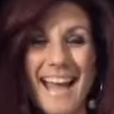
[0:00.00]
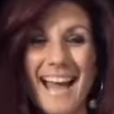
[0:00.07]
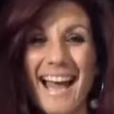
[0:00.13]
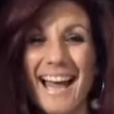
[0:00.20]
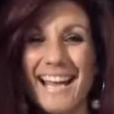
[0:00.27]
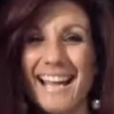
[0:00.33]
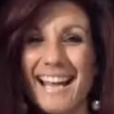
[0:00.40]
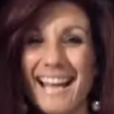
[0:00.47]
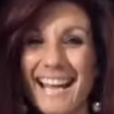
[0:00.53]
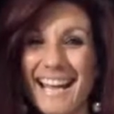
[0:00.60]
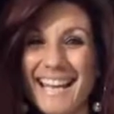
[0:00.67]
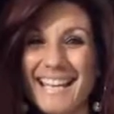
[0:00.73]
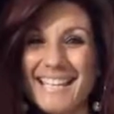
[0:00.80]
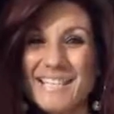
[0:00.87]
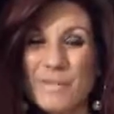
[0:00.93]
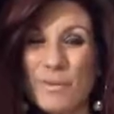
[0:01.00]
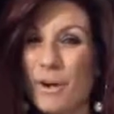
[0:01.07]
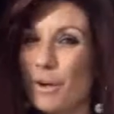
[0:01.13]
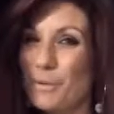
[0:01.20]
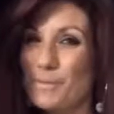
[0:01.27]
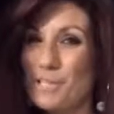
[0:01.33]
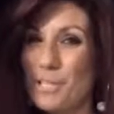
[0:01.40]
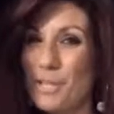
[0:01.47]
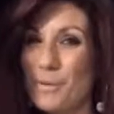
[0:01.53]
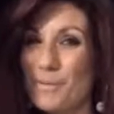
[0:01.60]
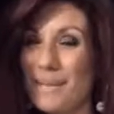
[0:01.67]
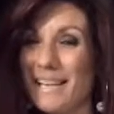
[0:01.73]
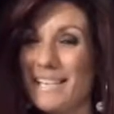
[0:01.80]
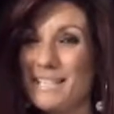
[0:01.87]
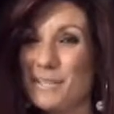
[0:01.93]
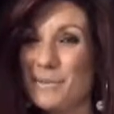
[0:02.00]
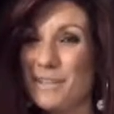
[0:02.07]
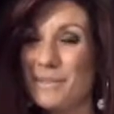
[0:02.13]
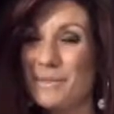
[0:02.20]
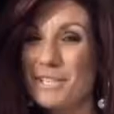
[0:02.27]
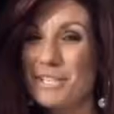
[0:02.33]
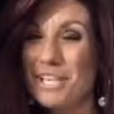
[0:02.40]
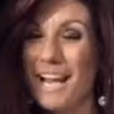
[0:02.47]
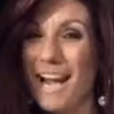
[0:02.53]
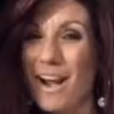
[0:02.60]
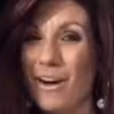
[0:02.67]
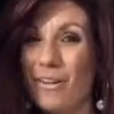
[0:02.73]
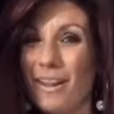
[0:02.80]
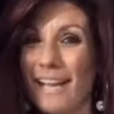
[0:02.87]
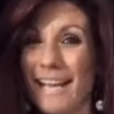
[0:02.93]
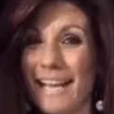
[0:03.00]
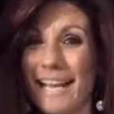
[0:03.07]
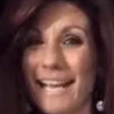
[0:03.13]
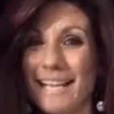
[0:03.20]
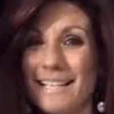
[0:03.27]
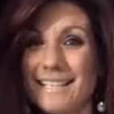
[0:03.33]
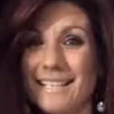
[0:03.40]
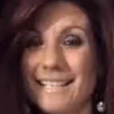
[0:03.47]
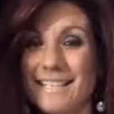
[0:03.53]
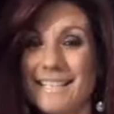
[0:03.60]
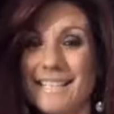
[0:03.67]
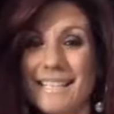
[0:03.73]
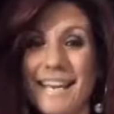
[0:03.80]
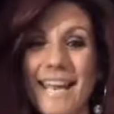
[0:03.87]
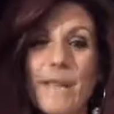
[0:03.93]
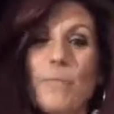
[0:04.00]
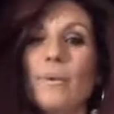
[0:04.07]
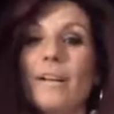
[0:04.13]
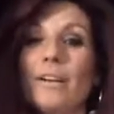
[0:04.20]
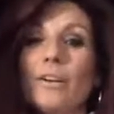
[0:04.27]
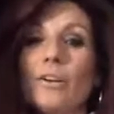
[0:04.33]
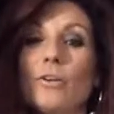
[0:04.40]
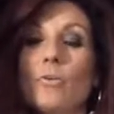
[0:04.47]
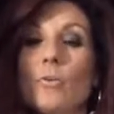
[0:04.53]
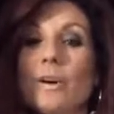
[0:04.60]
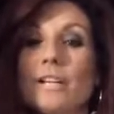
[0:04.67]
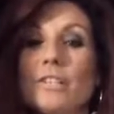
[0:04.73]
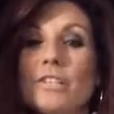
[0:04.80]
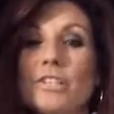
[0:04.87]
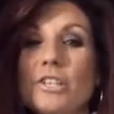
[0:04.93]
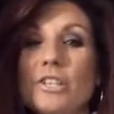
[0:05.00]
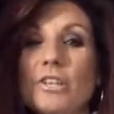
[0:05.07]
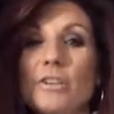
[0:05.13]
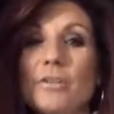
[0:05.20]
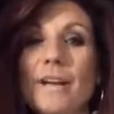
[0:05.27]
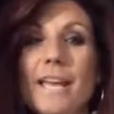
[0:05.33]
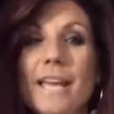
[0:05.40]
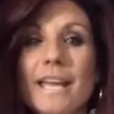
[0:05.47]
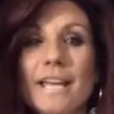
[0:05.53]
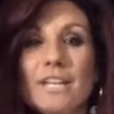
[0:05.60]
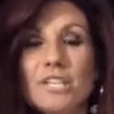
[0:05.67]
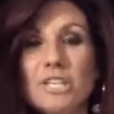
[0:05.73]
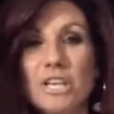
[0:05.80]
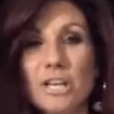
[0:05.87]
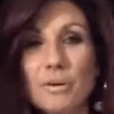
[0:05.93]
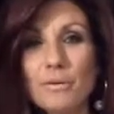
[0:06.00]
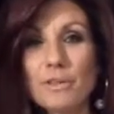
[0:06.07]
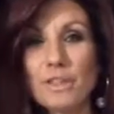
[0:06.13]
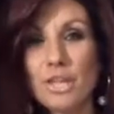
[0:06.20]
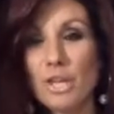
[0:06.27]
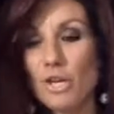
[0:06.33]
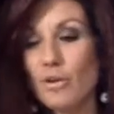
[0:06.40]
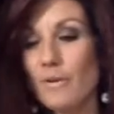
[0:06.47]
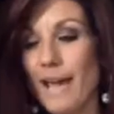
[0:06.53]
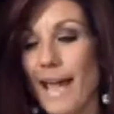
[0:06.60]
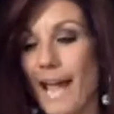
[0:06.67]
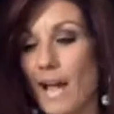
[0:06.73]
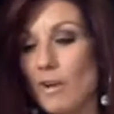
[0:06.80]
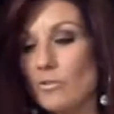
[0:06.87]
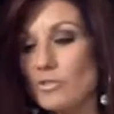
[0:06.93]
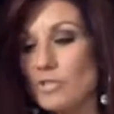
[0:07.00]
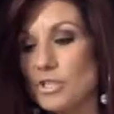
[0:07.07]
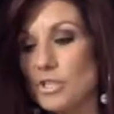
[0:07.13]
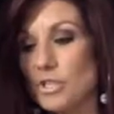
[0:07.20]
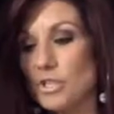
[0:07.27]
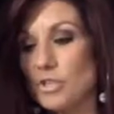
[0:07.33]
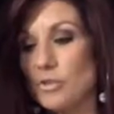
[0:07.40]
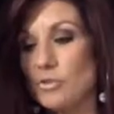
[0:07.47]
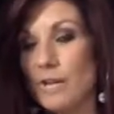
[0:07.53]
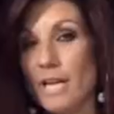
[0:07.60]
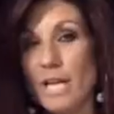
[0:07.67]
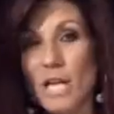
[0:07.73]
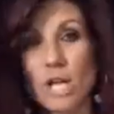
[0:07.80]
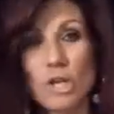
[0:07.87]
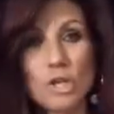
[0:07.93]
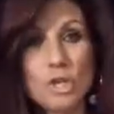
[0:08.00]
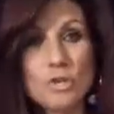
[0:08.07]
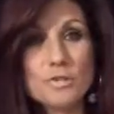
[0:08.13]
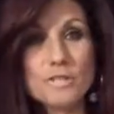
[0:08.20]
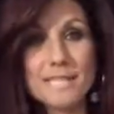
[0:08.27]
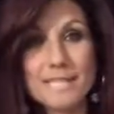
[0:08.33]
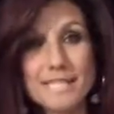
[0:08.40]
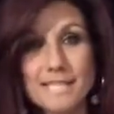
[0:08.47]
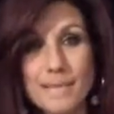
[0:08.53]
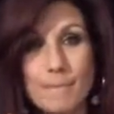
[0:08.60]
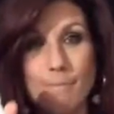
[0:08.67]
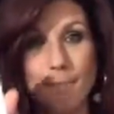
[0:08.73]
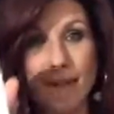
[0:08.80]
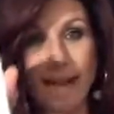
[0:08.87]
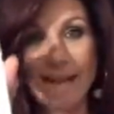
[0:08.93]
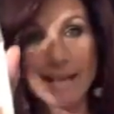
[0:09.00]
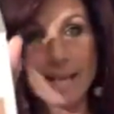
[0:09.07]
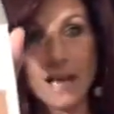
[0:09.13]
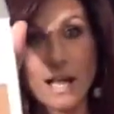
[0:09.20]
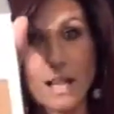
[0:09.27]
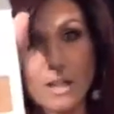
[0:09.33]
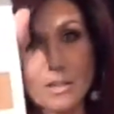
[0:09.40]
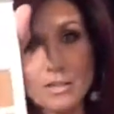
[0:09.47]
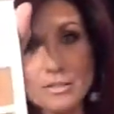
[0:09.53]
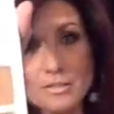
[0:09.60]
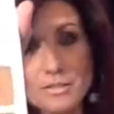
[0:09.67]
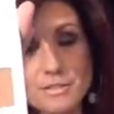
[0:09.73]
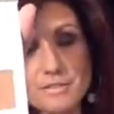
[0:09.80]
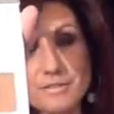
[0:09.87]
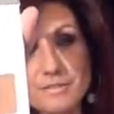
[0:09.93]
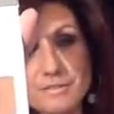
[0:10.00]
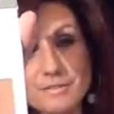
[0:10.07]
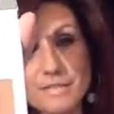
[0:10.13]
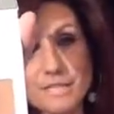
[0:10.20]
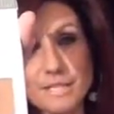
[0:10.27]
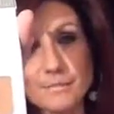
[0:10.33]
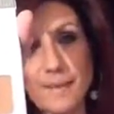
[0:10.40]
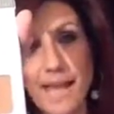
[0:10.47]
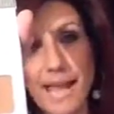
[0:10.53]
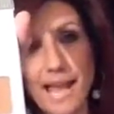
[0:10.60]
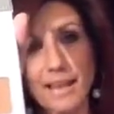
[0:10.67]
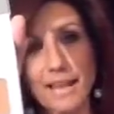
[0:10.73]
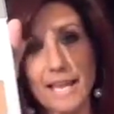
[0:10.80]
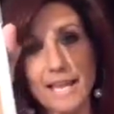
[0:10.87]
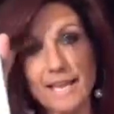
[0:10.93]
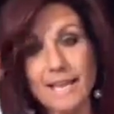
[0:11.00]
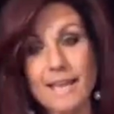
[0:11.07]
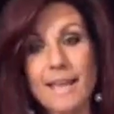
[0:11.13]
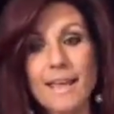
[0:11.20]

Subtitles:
Hi guys, welcome to Minutes with Michelle, and tonight we are going to share with you how to use these matte colors, this palette.